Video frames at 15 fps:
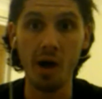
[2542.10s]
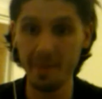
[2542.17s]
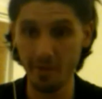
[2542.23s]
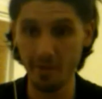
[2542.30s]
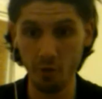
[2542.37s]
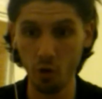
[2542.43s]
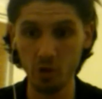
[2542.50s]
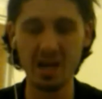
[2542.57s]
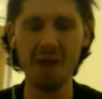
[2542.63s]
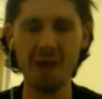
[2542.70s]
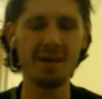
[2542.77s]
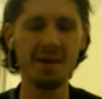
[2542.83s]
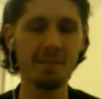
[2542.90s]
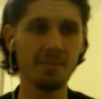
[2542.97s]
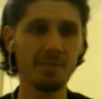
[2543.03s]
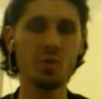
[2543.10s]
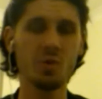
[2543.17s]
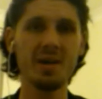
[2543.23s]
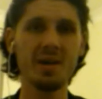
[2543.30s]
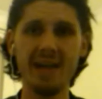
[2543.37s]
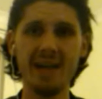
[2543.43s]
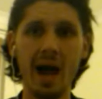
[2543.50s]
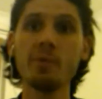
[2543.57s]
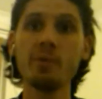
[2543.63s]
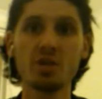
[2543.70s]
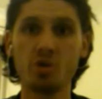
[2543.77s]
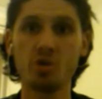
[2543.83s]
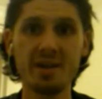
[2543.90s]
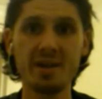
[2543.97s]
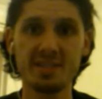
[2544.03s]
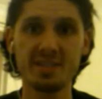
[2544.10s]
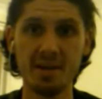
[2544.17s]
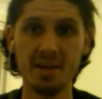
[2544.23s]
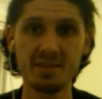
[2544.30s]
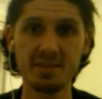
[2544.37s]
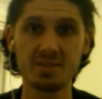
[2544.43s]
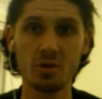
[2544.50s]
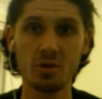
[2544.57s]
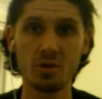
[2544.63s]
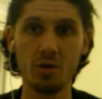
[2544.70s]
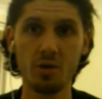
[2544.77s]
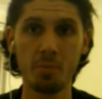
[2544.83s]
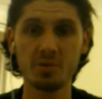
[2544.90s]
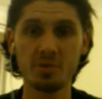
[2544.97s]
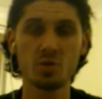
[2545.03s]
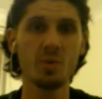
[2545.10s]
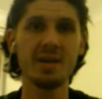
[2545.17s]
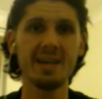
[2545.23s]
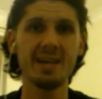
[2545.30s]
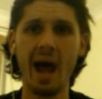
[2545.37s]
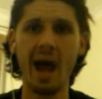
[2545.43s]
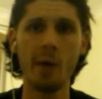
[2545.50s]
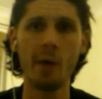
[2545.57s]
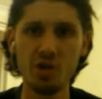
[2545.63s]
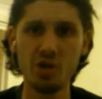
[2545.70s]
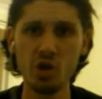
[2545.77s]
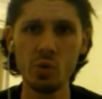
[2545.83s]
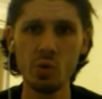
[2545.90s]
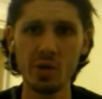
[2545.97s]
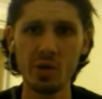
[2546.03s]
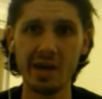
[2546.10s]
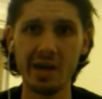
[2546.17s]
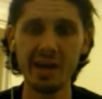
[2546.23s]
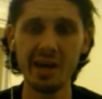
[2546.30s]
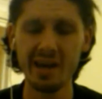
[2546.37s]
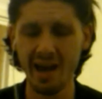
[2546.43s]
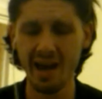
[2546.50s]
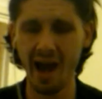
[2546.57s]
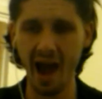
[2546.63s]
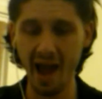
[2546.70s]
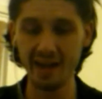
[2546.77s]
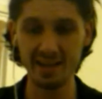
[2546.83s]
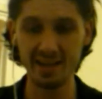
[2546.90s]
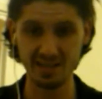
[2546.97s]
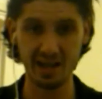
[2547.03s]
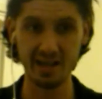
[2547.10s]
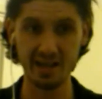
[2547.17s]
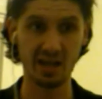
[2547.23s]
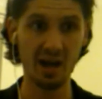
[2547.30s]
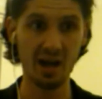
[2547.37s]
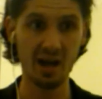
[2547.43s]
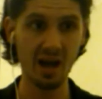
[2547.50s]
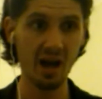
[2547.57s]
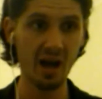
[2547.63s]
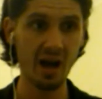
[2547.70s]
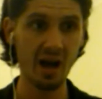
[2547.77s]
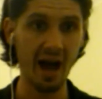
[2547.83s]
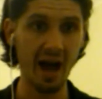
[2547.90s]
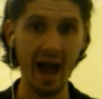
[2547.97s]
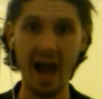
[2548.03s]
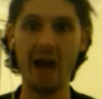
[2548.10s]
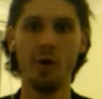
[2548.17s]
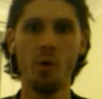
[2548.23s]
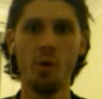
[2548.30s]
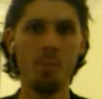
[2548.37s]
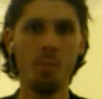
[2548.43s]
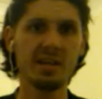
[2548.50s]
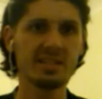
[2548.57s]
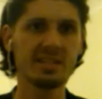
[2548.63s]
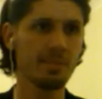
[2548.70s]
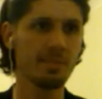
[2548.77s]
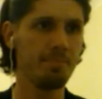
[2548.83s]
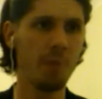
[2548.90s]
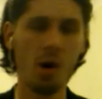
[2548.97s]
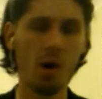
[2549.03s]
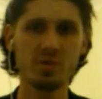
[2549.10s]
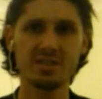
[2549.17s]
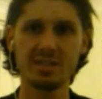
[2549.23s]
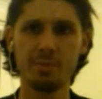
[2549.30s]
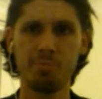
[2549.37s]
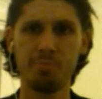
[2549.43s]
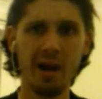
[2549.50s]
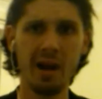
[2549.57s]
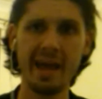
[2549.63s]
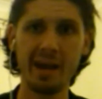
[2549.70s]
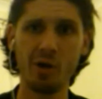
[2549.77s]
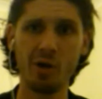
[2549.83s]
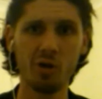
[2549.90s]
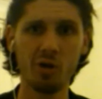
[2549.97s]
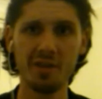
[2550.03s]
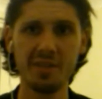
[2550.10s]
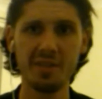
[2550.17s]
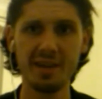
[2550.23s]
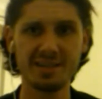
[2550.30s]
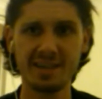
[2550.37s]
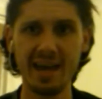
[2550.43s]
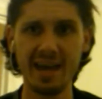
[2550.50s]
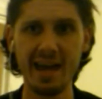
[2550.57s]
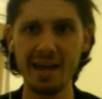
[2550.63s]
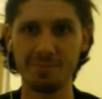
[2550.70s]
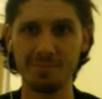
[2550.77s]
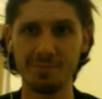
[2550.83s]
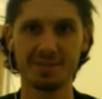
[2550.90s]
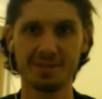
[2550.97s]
and they're all coming between now and Christmas, or between now and New Year, and it's like, how am I supposed to play all of these games?